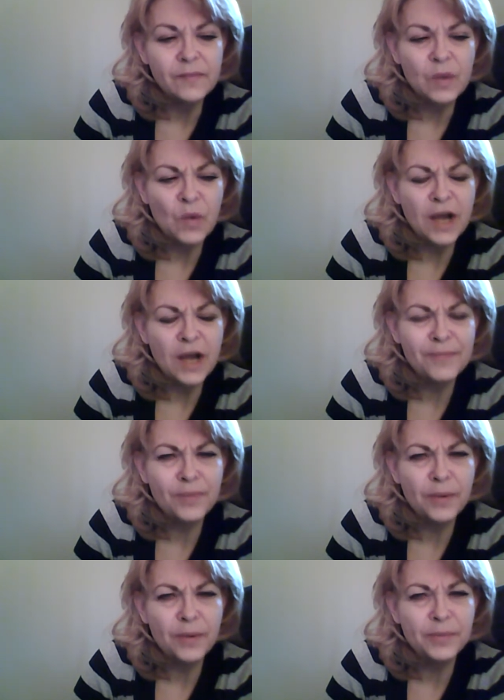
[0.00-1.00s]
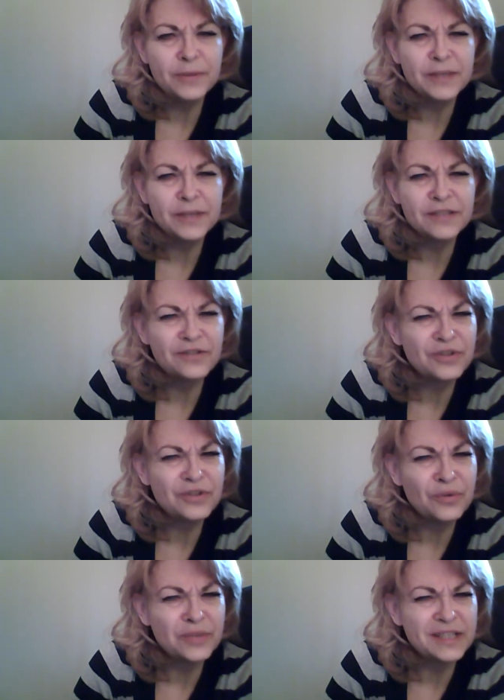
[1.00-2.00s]
Why? Probably because there's
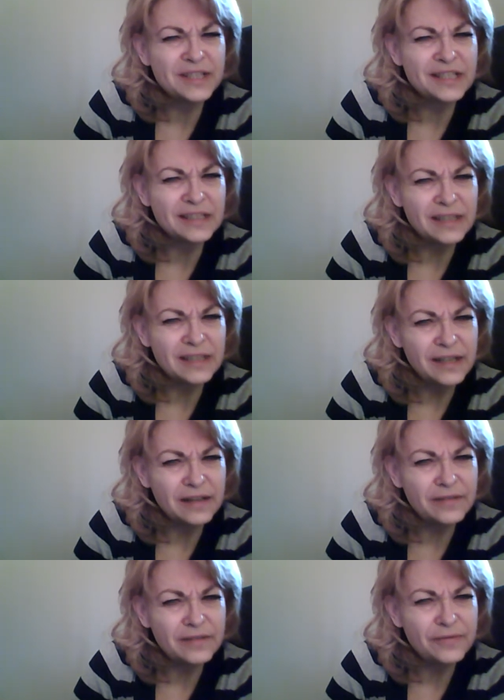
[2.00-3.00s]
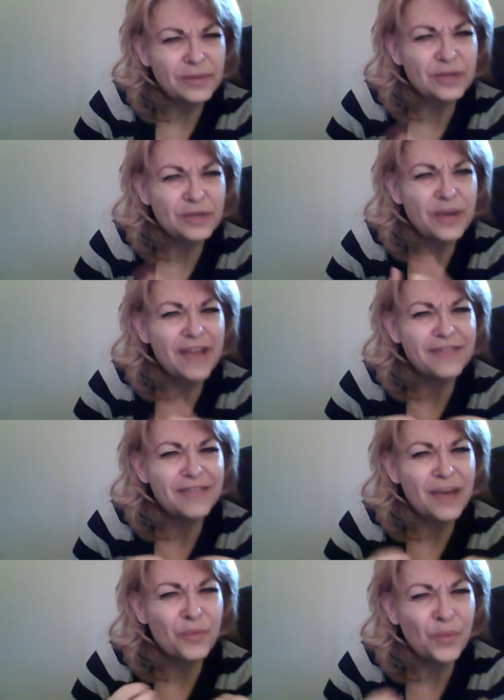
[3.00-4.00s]
no reason to live. We don't have
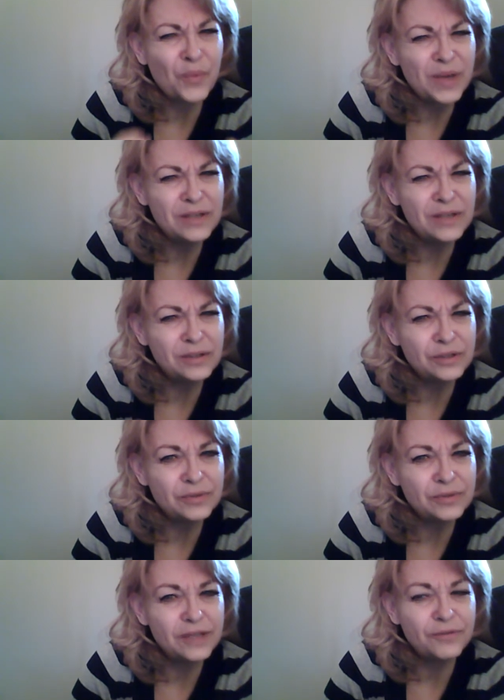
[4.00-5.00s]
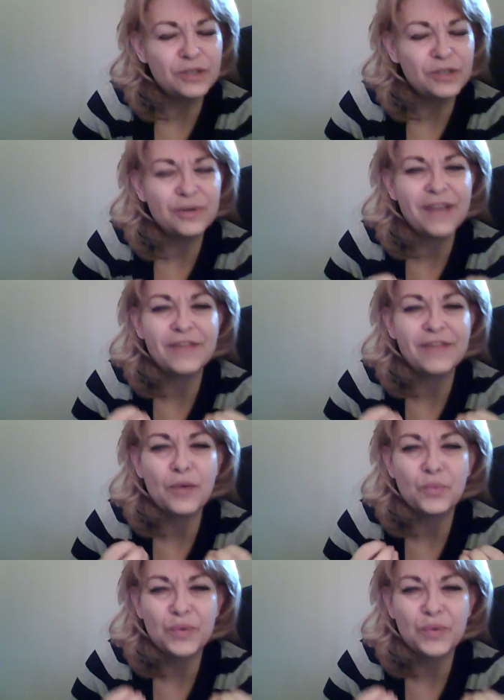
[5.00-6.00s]
that will to live. We don't have that
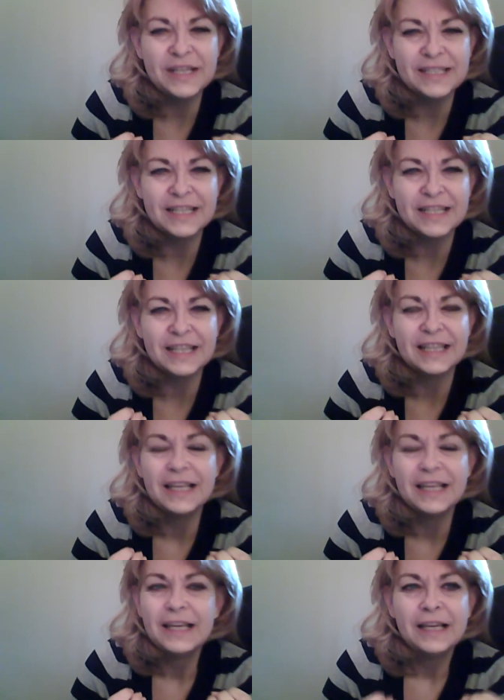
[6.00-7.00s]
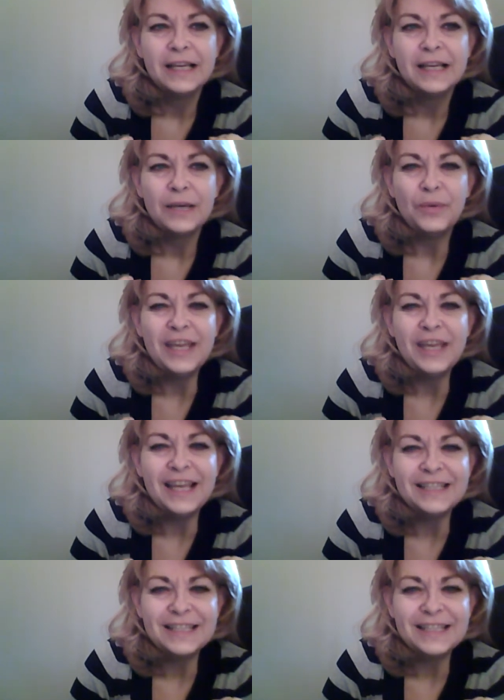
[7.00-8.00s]
reasoning. We
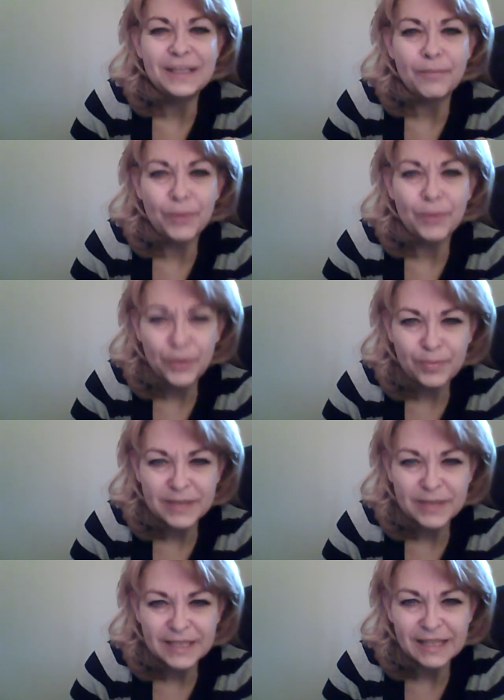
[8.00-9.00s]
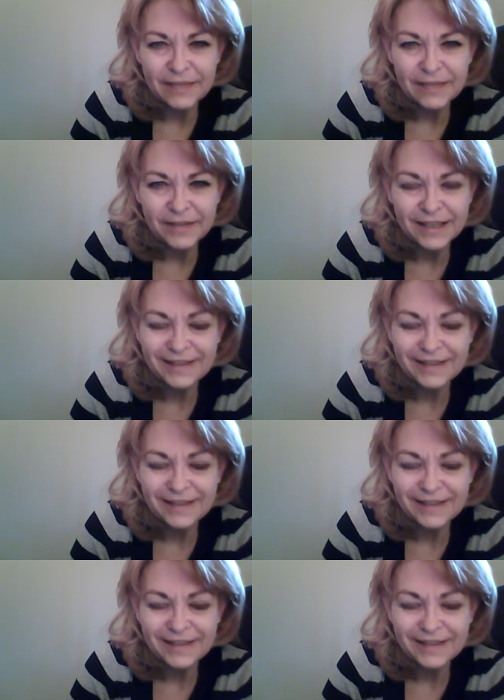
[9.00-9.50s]
can't see the purpose in living,